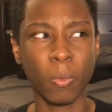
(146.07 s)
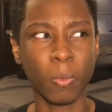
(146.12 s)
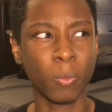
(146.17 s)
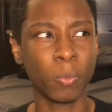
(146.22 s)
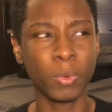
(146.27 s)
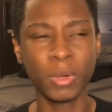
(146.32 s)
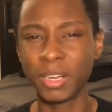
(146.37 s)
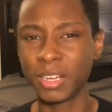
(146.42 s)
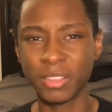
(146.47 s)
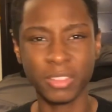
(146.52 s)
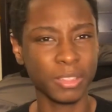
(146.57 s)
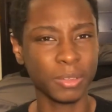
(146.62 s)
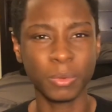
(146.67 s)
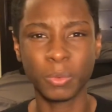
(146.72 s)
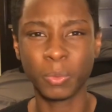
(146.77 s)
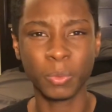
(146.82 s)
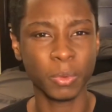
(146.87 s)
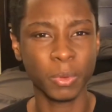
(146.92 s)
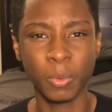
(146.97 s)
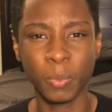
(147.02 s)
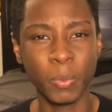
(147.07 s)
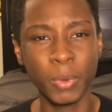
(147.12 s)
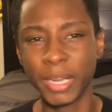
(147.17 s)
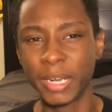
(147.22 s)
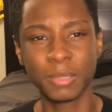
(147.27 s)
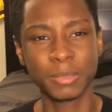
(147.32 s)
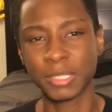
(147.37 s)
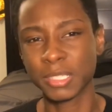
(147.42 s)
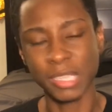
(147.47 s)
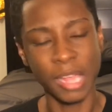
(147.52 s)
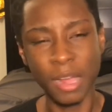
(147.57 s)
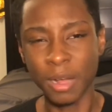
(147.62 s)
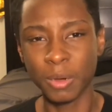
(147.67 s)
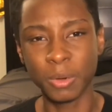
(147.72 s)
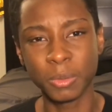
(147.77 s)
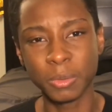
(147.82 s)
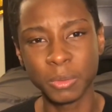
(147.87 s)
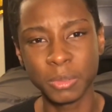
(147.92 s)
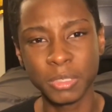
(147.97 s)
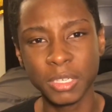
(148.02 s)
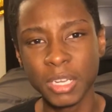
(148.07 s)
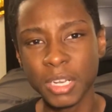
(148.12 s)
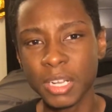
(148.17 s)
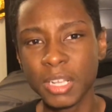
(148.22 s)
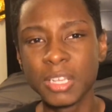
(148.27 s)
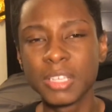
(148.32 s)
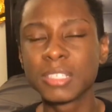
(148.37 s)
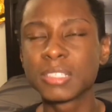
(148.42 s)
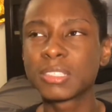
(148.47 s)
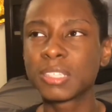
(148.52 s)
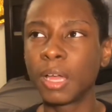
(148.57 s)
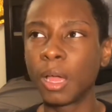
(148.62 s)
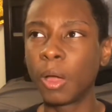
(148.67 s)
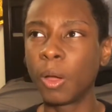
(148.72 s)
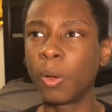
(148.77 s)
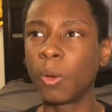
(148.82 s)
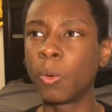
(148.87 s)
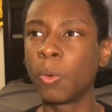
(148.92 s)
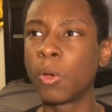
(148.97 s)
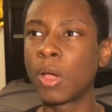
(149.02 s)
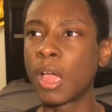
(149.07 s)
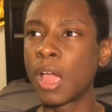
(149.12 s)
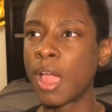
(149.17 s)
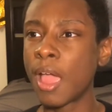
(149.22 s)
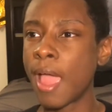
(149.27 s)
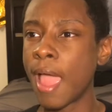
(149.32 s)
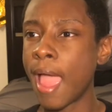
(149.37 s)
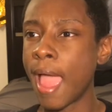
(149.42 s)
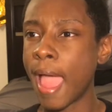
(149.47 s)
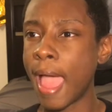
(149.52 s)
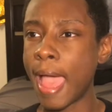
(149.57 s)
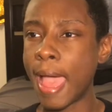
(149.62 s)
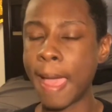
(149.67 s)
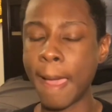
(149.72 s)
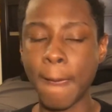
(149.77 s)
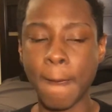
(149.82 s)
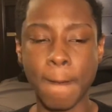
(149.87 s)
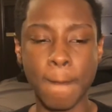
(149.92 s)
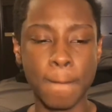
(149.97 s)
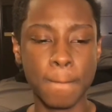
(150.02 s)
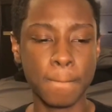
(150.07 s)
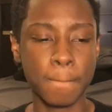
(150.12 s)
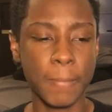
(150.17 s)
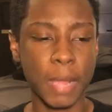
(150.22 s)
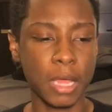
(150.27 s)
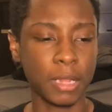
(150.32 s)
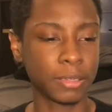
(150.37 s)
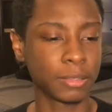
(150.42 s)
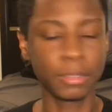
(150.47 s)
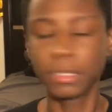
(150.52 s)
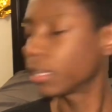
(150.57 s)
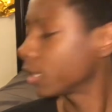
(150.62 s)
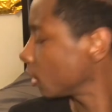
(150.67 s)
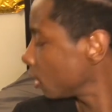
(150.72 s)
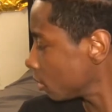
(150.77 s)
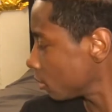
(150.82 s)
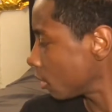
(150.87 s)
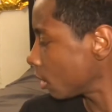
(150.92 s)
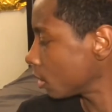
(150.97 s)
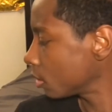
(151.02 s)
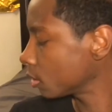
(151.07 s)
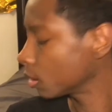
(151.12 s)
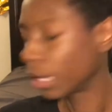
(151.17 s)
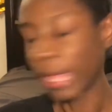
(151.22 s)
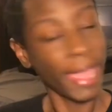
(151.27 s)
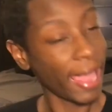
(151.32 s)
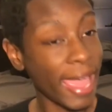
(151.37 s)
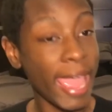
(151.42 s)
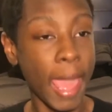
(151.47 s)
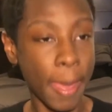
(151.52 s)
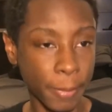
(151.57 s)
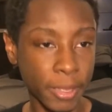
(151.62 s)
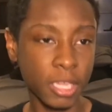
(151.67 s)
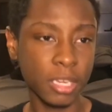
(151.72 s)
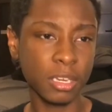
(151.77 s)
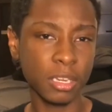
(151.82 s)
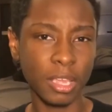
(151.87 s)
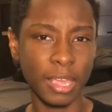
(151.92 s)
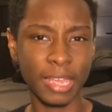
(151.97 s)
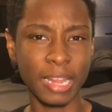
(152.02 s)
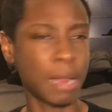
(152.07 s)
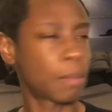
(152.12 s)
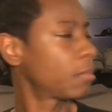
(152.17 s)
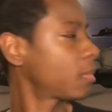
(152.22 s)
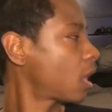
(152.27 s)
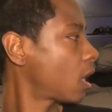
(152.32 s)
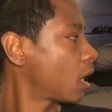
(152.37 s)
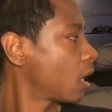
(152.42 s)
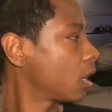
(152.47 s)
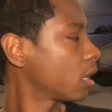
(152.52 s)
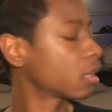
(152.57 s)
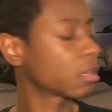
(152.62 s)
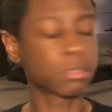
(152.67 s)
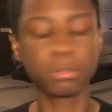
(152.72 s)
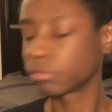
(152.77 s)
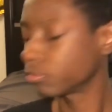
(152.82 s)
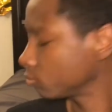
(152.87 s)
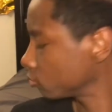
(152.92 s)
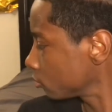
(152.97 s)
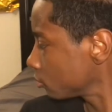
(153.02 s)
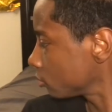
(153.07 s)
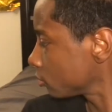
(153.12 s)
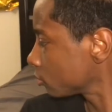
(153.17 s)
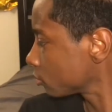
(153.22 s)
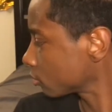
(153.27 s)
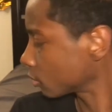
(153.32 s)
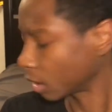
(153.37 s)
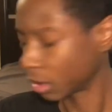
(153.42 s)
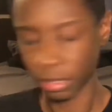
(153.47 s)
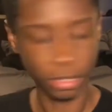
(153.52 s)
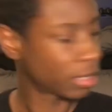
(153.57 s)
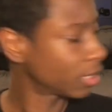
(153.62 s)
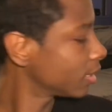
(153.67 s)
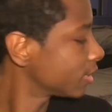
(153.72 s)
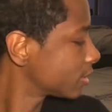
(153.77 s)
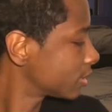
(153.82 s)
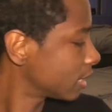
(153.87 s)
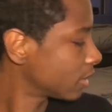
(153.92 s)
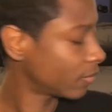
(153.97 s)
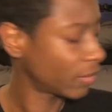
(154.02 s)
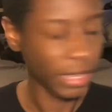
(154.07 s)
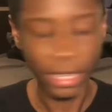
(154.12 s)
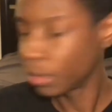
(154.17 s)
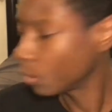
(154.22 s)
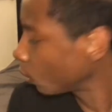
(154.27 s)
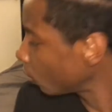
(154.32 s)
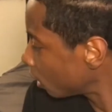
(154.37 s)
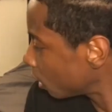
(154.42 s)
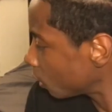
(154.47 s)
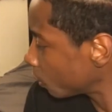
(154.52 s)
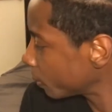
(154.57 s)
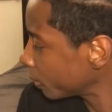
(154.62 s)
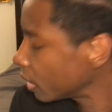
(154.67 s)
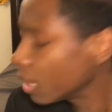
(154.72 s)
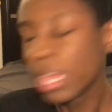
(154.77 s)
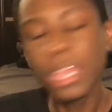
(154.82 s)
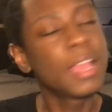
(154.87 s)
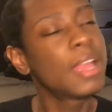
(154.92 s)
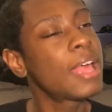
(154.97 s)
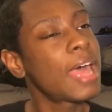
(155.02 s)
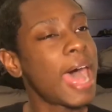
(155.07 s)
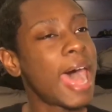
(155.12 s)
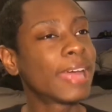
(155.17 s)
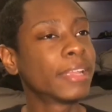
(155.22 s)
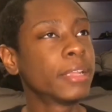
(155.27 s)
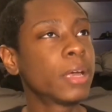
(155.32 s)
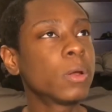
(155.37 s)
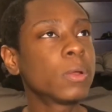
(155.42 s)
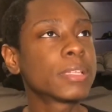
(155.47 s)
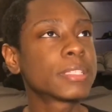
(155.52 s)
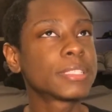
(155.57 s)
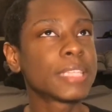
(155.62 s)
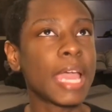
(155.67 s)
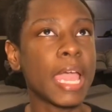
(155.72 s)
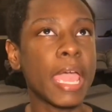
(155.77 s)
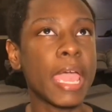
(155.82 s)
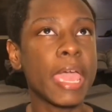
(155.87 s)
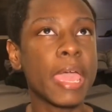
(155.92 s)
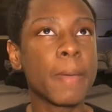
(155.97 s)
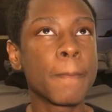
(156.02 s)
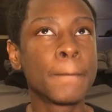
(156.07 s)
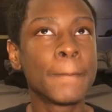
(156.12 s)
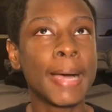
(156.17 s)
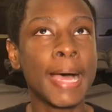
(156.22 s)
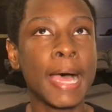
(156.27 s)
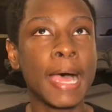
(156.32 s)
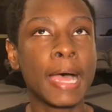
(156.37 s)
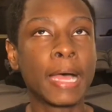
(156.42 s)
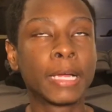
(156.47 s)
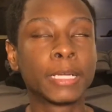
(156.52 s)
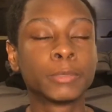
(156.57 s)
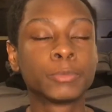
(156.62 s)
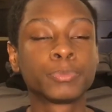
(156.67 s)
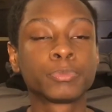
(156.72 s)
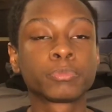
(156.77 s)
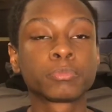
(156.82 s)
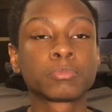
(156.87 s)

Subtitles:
what else is on? So I'm looking around the cabin, and I'm like, looking to see if any door open. I noticed that my